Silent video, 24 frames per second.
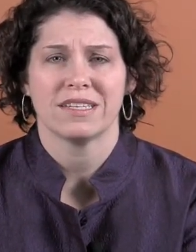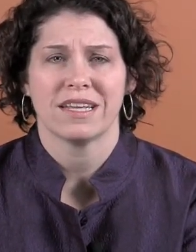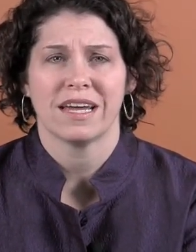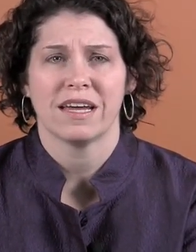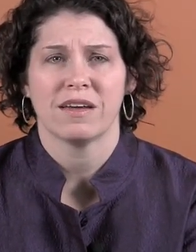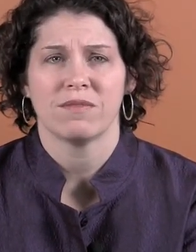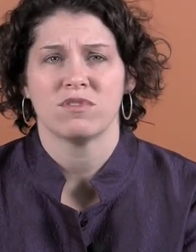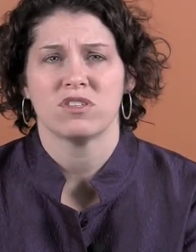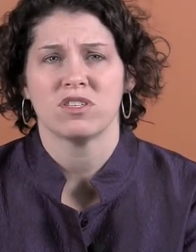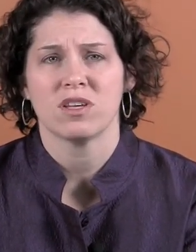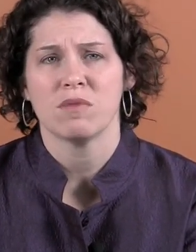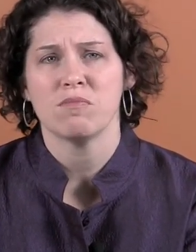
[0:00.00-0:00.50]
to
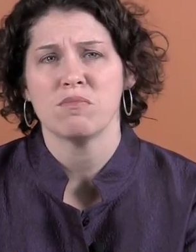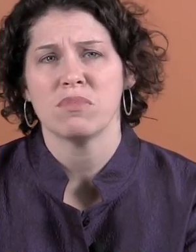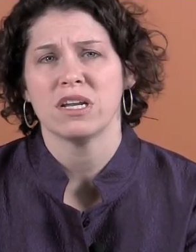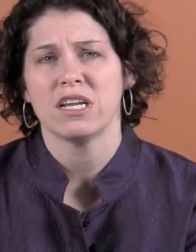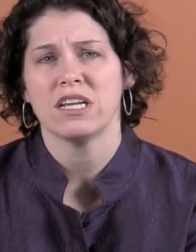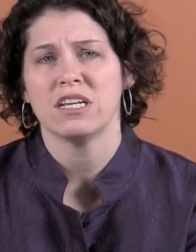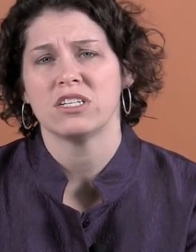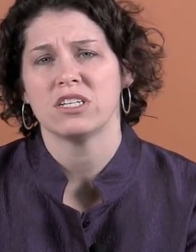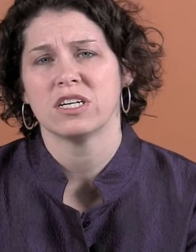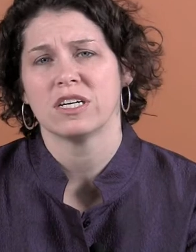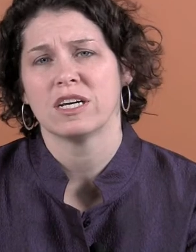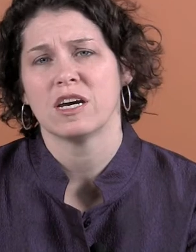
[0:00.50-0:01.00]
have
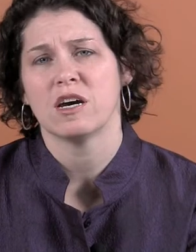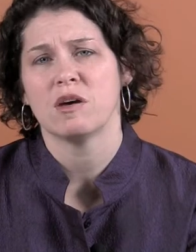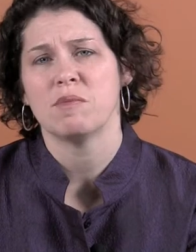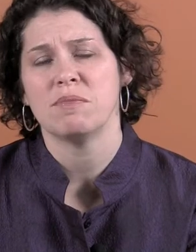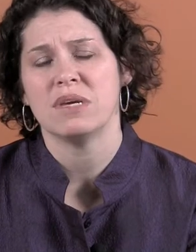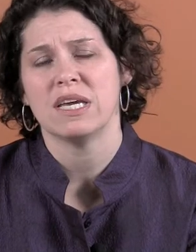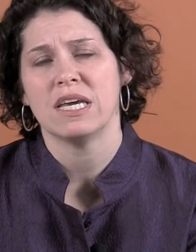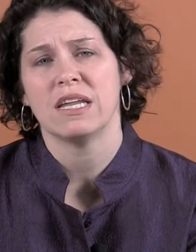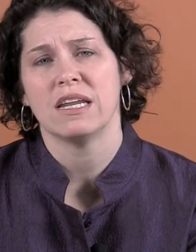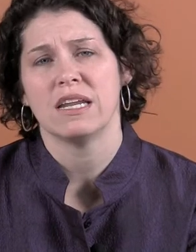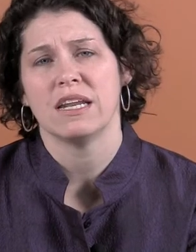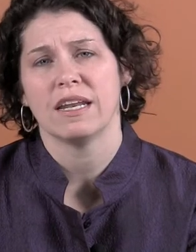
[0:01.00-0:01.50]
somebody to come
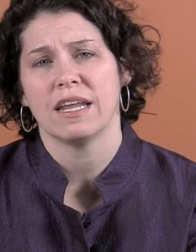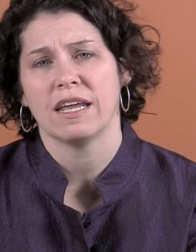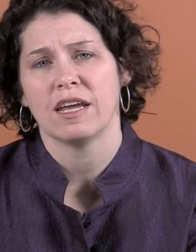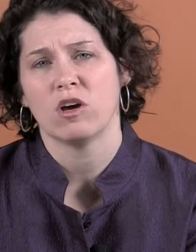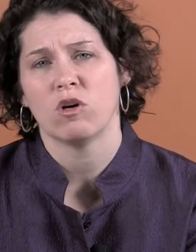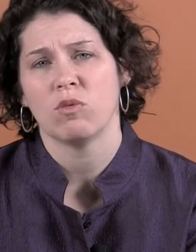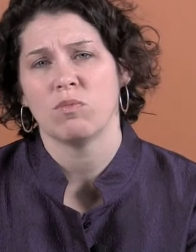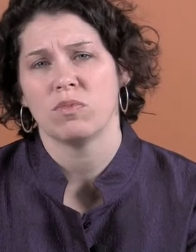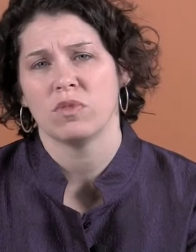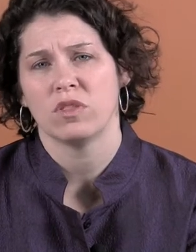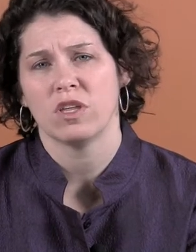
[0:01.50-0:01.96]
in and help